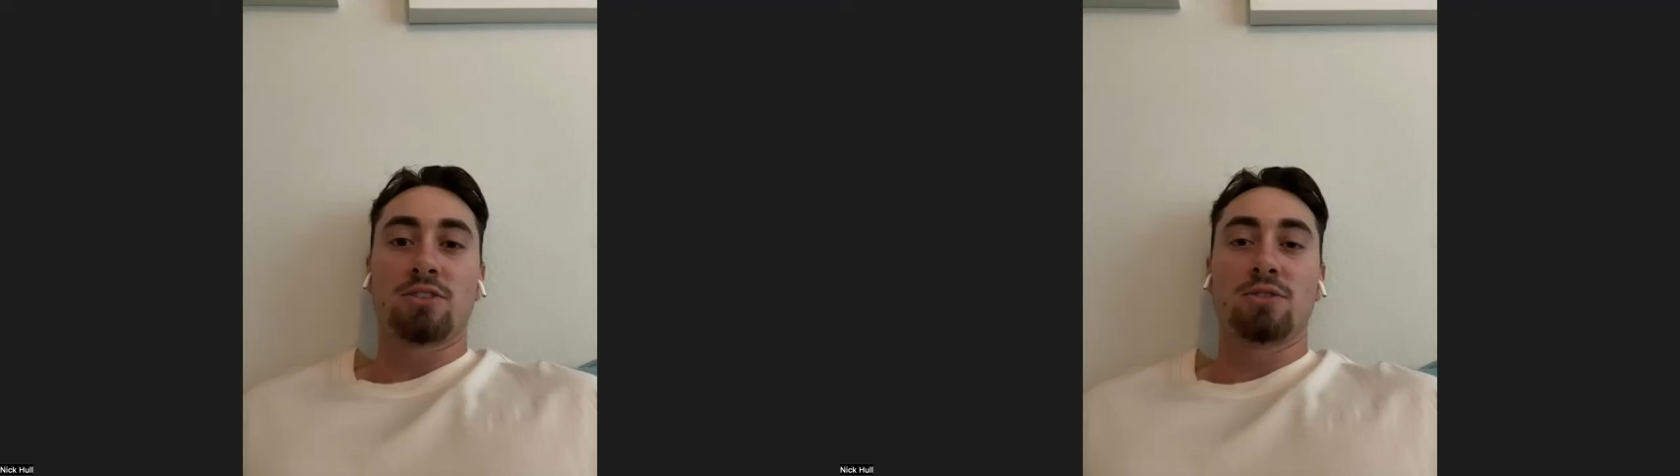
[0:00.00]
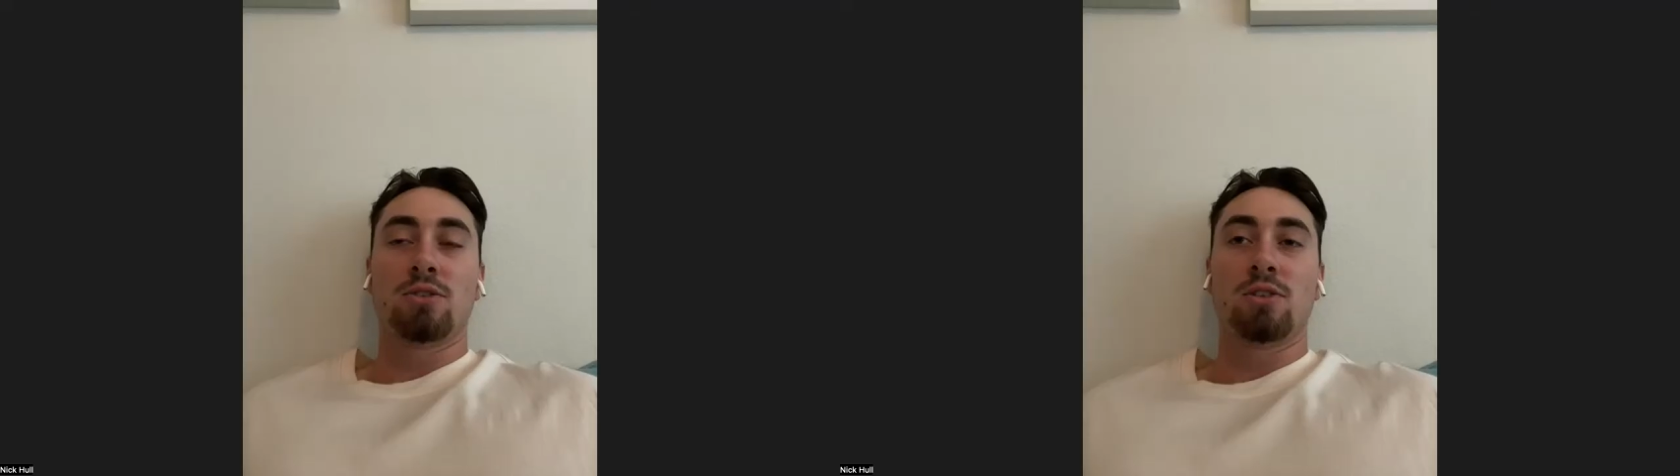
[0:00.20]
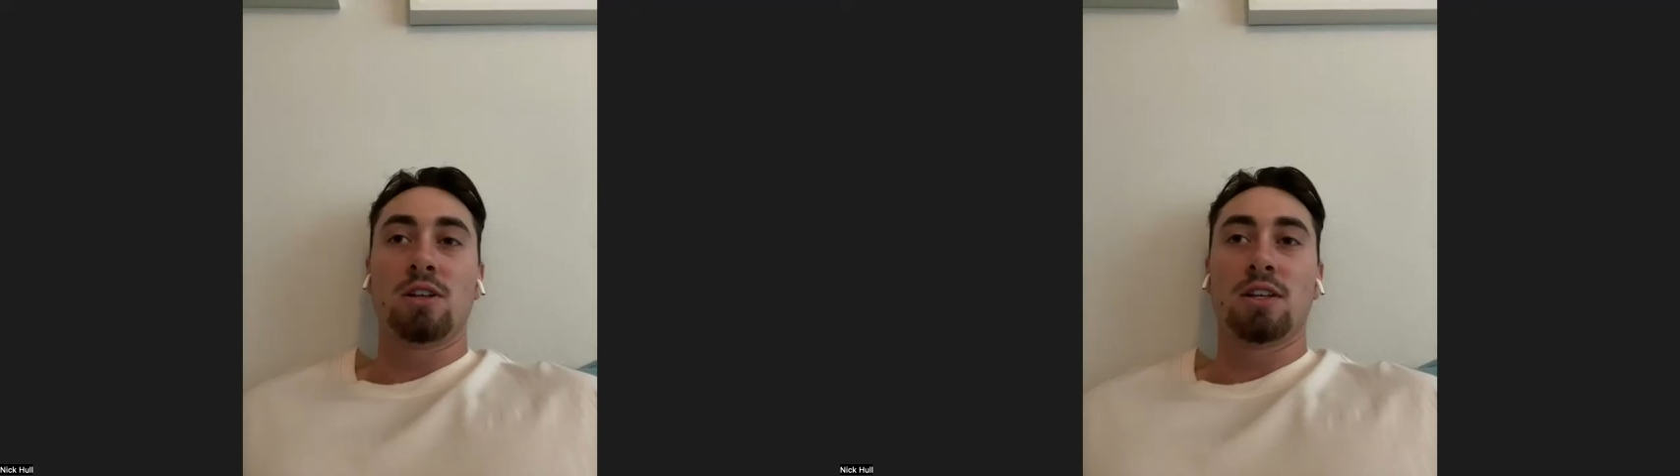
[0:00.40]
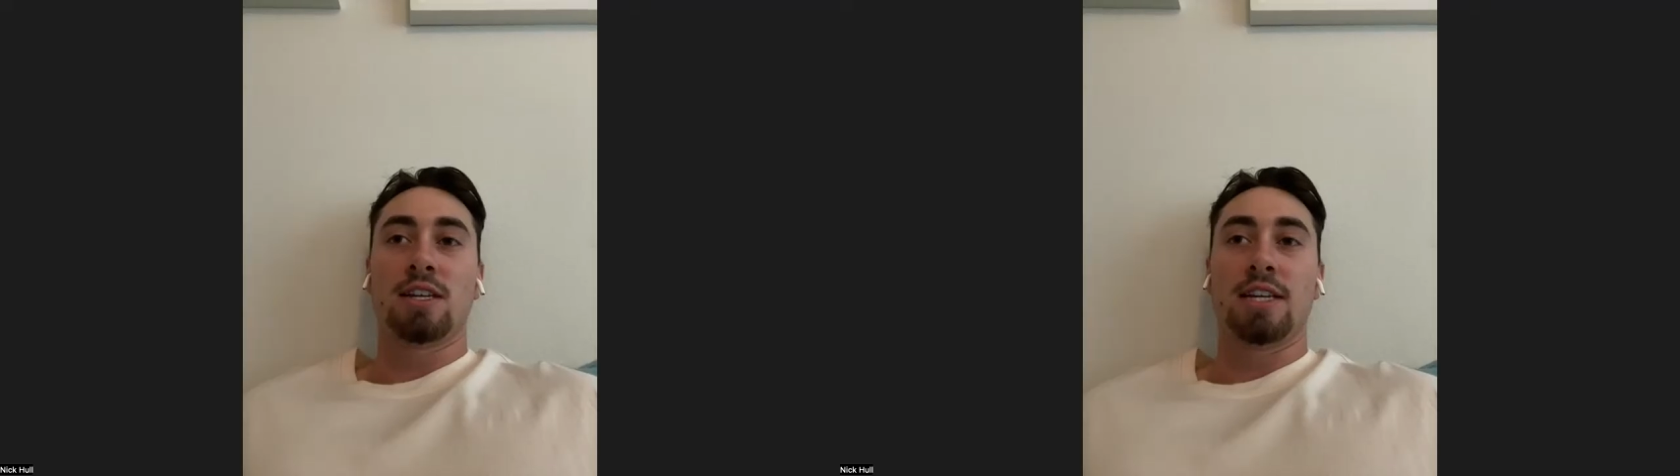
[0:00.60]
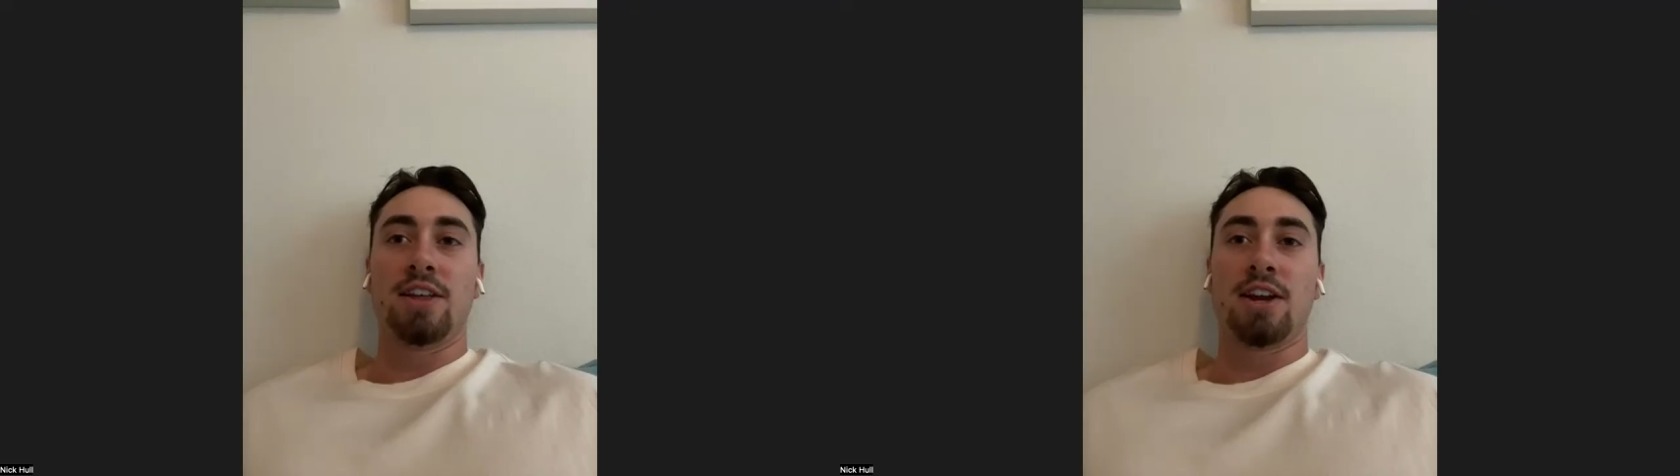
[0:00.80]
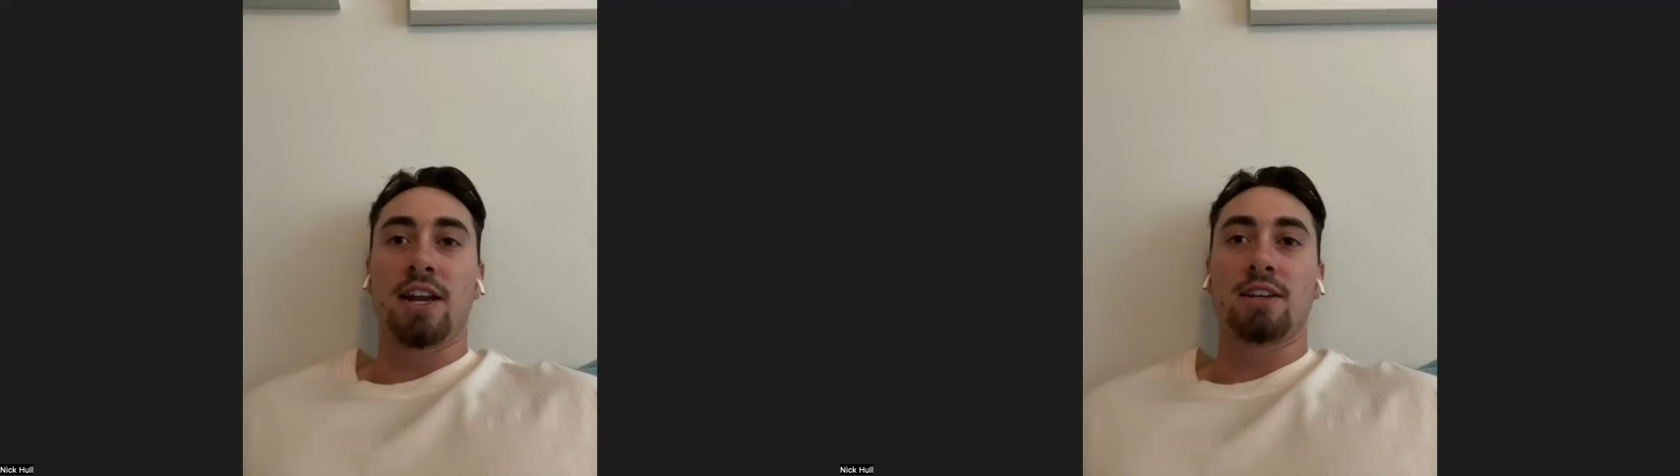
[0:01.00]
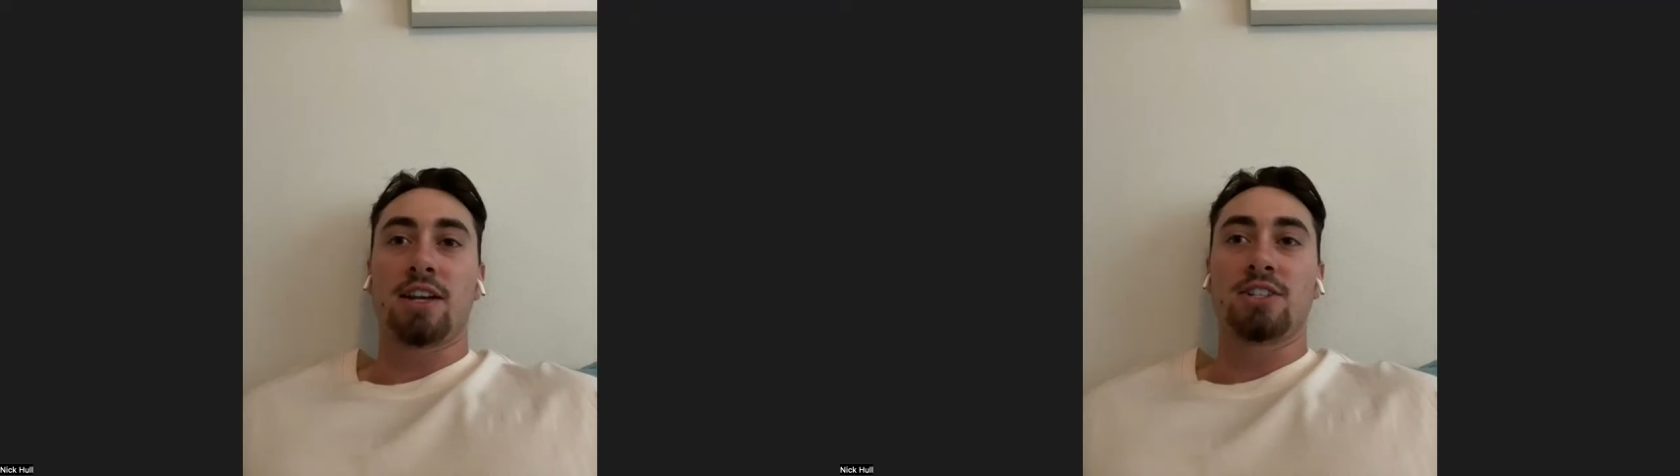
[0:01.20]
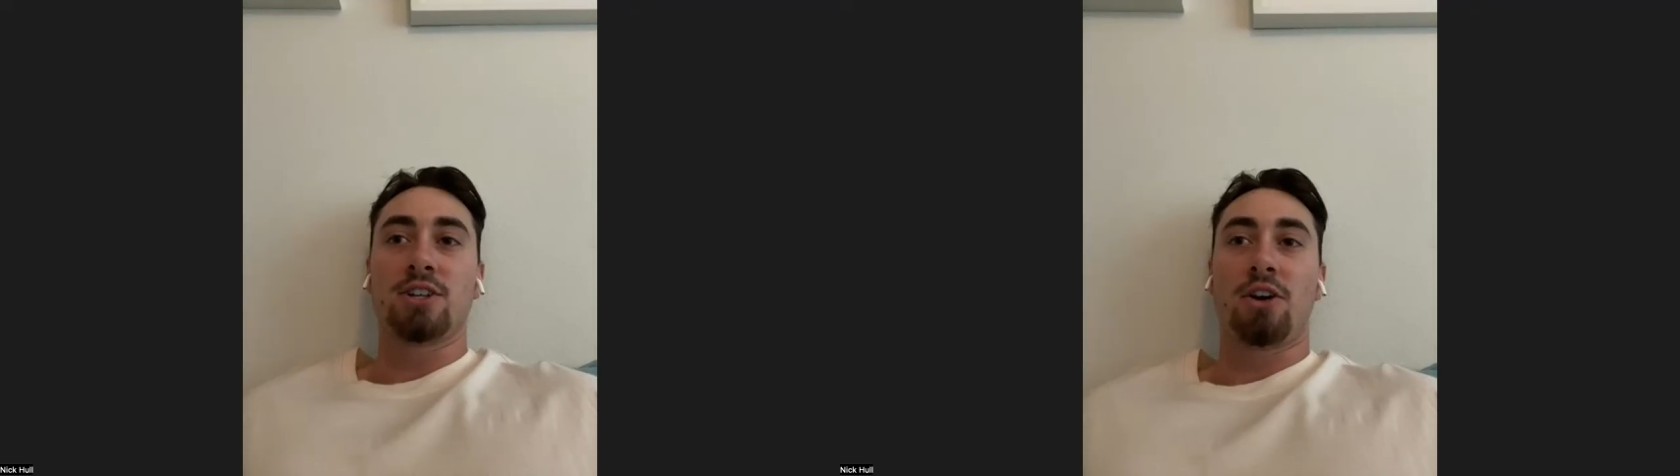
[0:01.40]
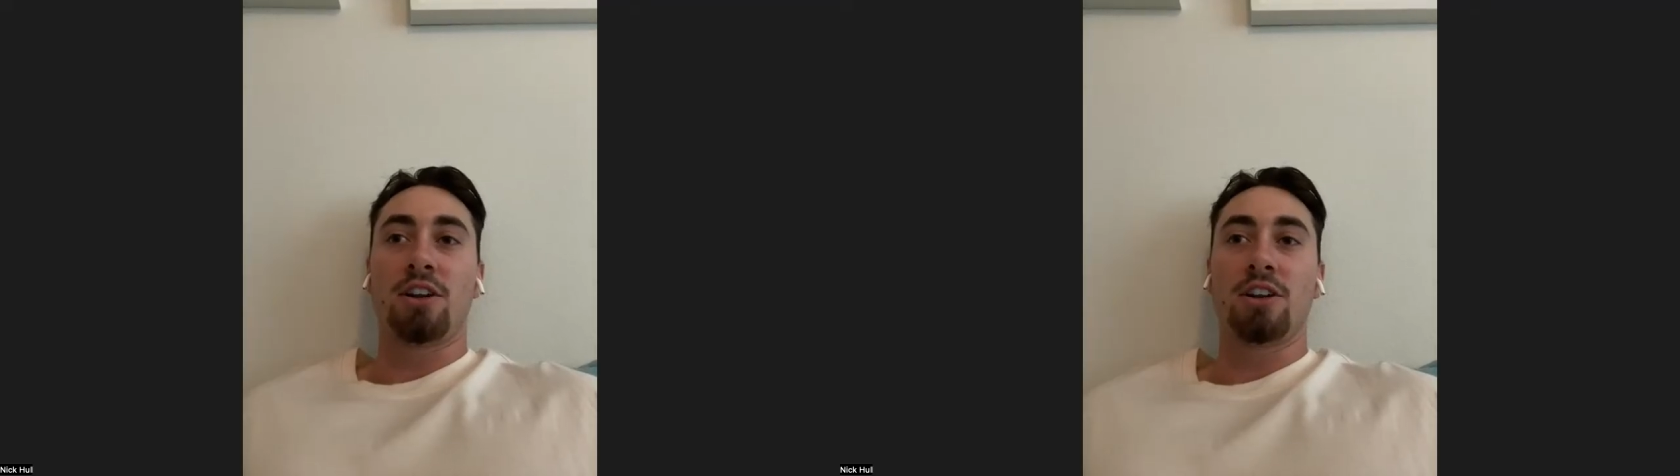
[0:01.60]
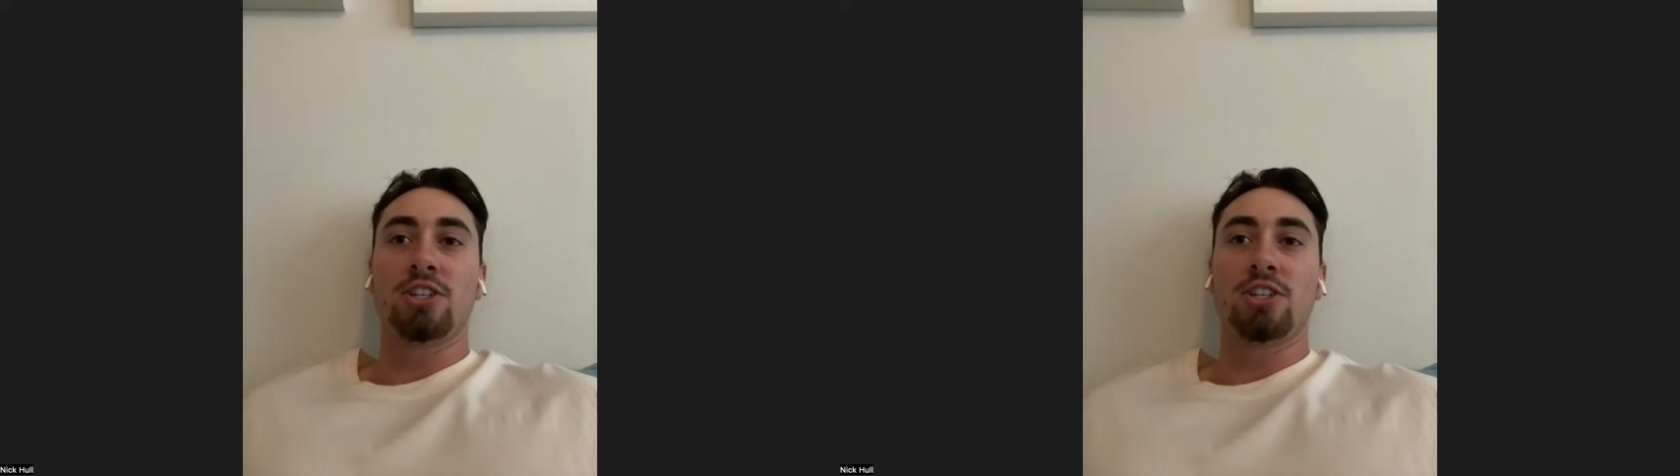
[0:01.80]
school, and then I started at